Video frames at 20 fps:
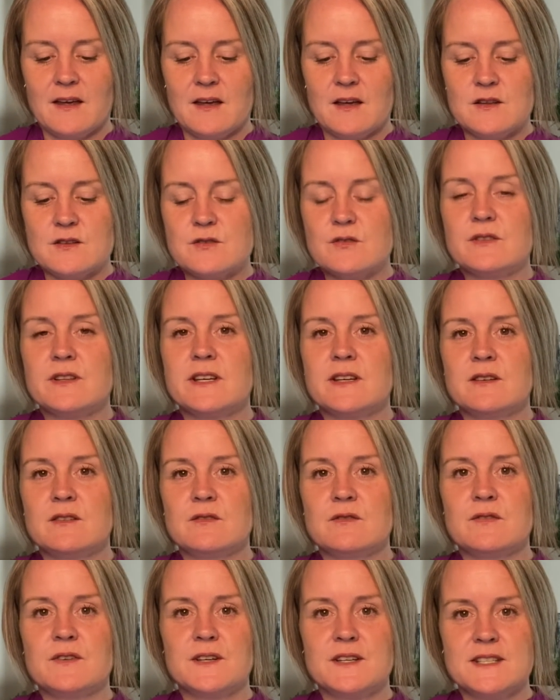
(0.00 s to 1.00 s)
To
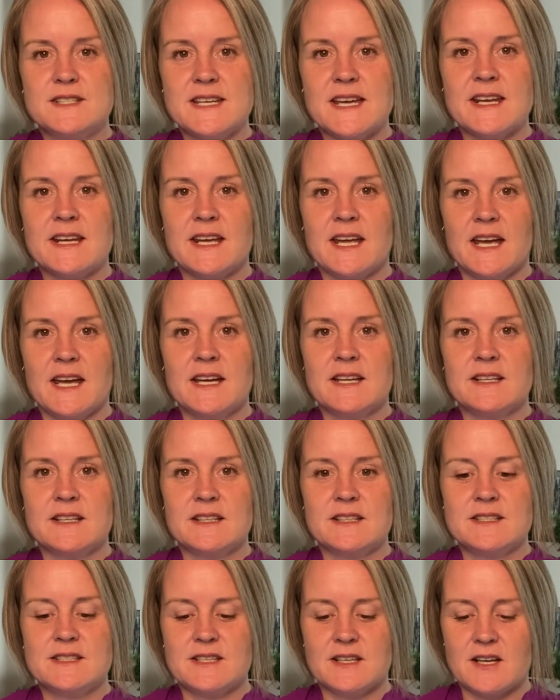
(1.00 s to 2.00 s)
live
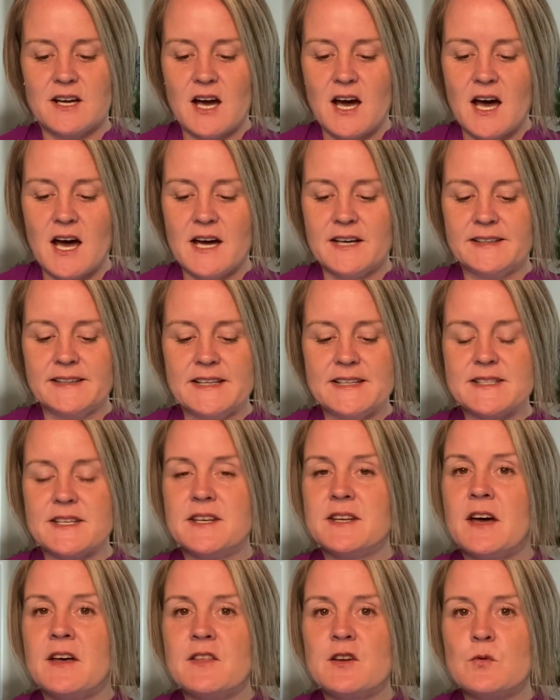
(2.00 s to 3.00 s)
dedicated to God is
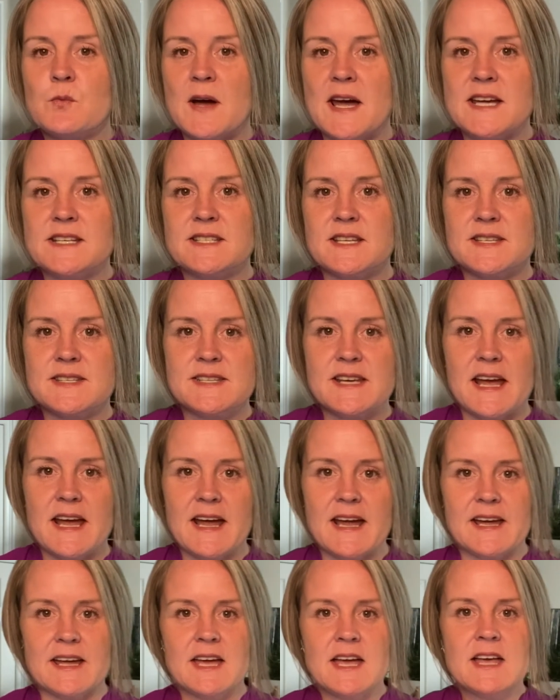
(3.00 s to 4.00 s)
another way to
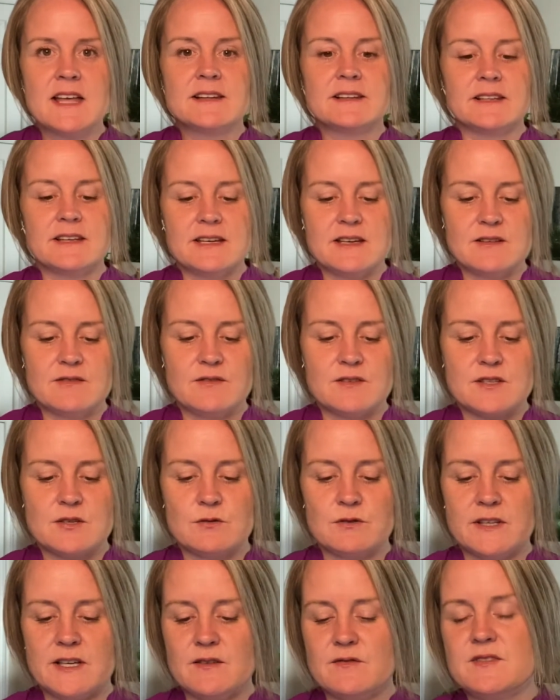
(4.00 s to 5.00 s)
say live
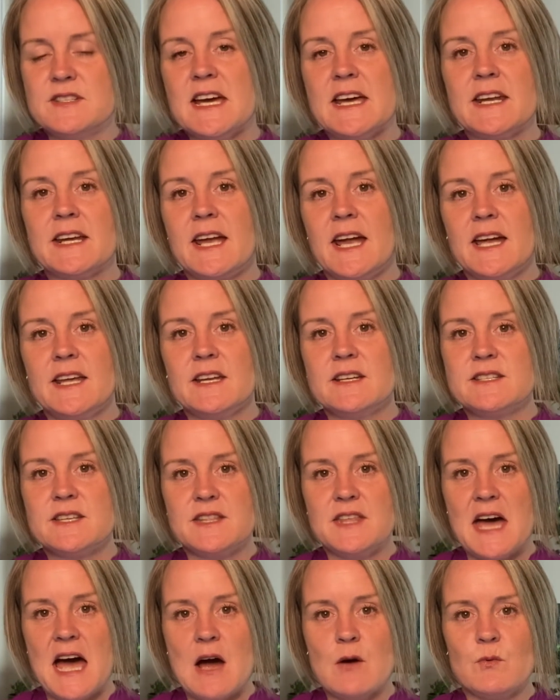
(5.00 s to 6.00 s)
dedicated to
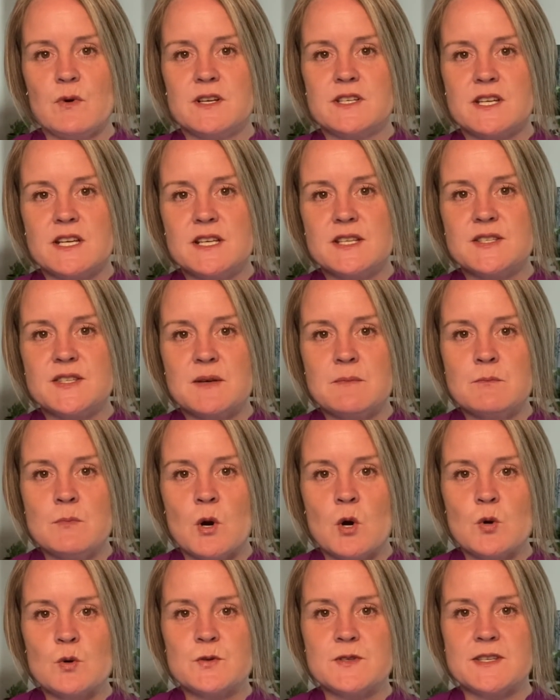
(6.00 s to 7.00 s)
that which is the
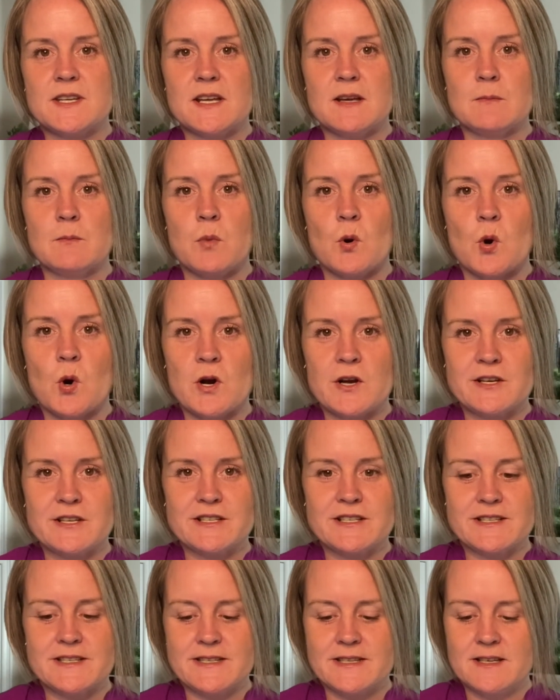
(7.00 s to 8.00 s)
most
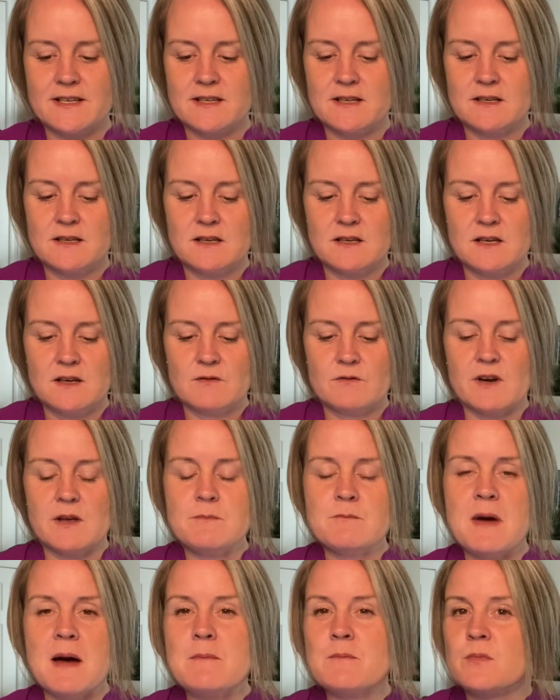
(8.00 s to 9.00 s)
important.
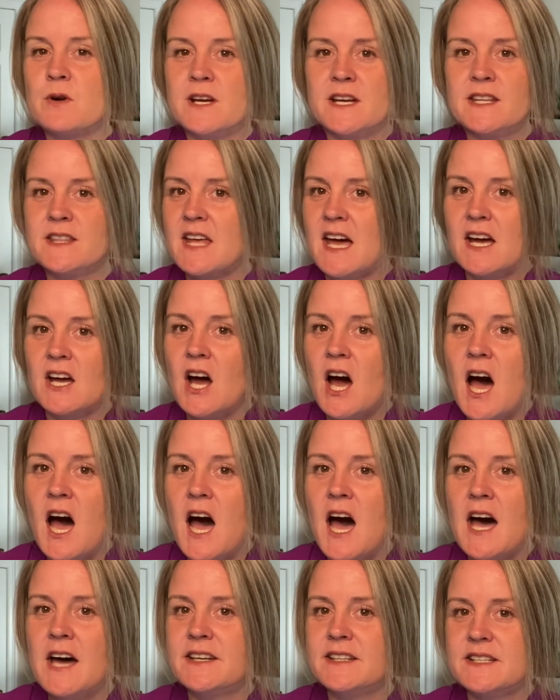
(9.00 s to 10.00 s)
Remembering that
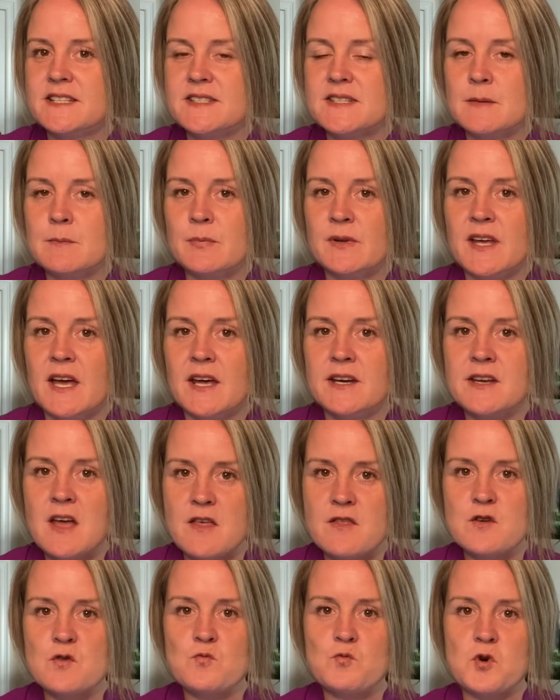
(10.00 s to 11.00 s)
God is simply
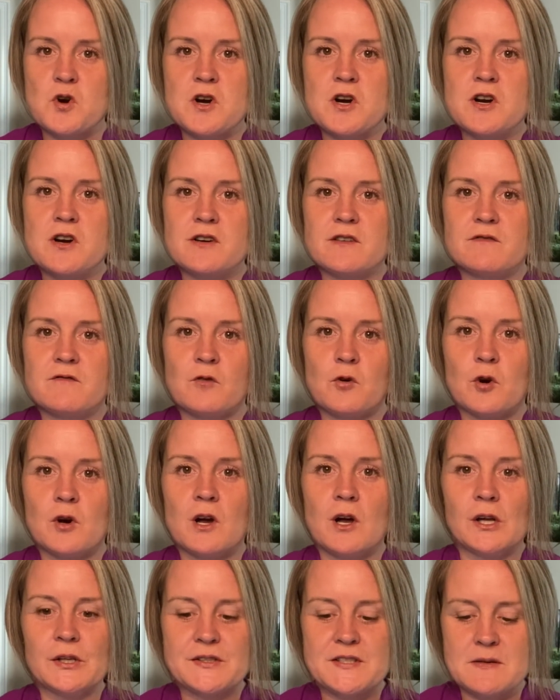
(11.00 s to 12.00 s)
another word for
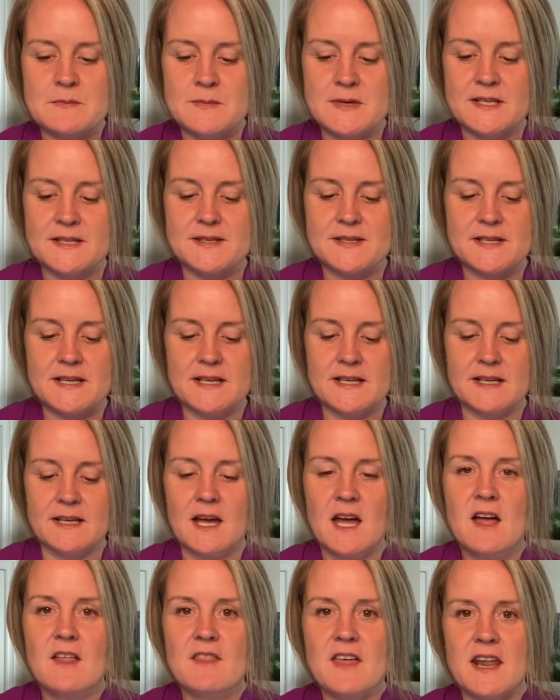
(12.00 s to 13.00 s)
ultimacy,
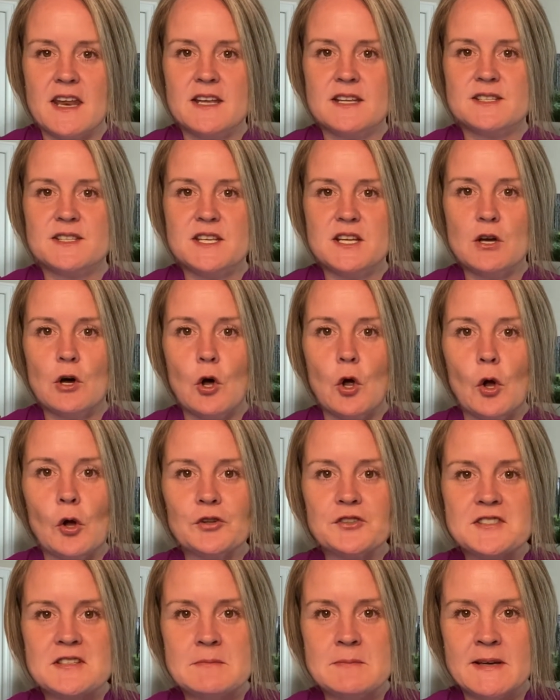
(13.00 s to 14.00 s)
that is the
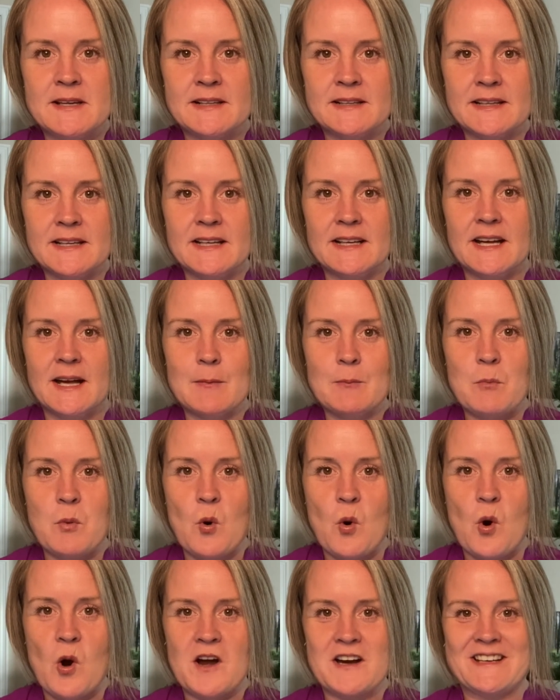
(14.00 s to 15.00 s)
ultimately
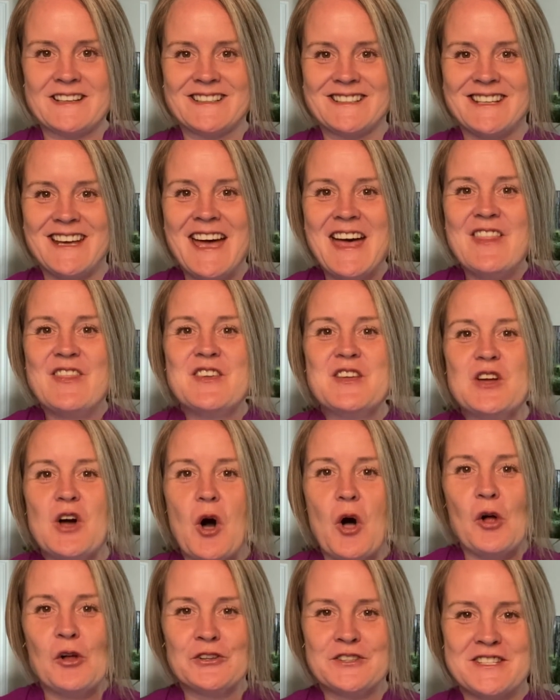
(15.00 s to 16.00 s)
important, the
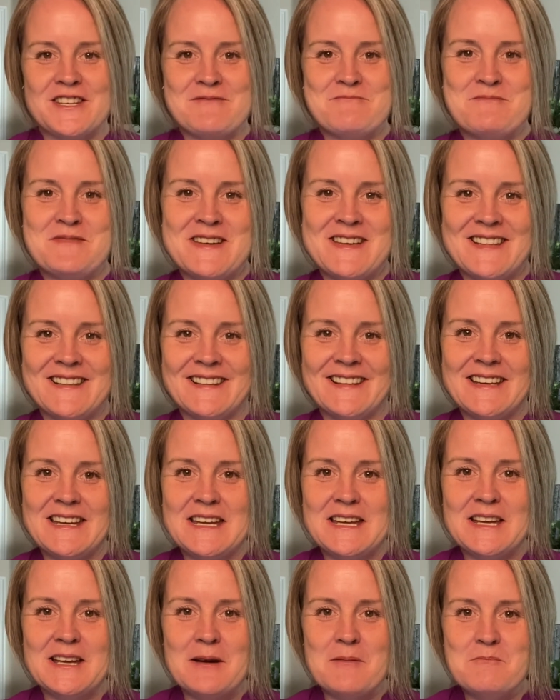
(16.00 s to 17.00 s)

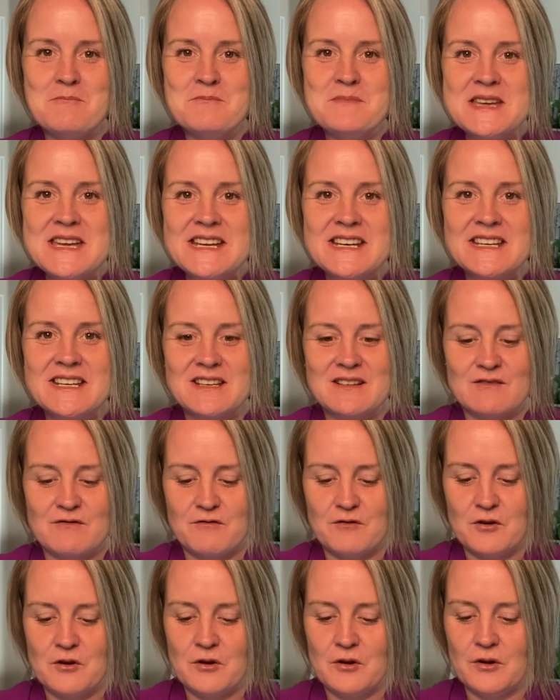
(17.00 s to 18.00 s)
ultimately
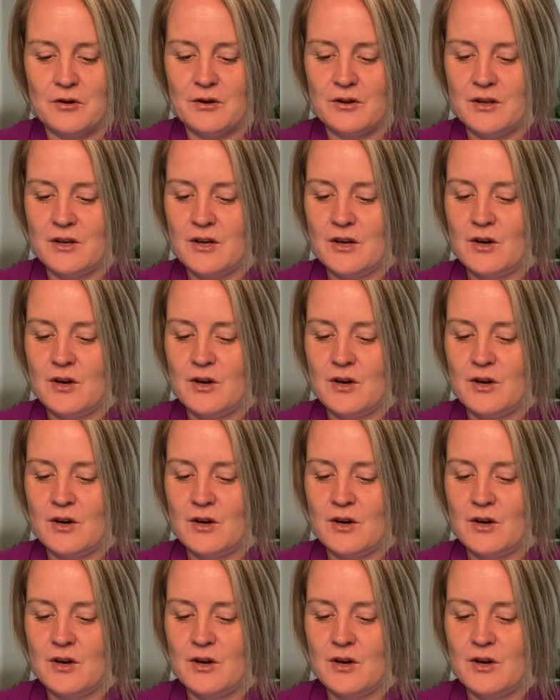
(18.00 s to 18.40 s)
meaningful.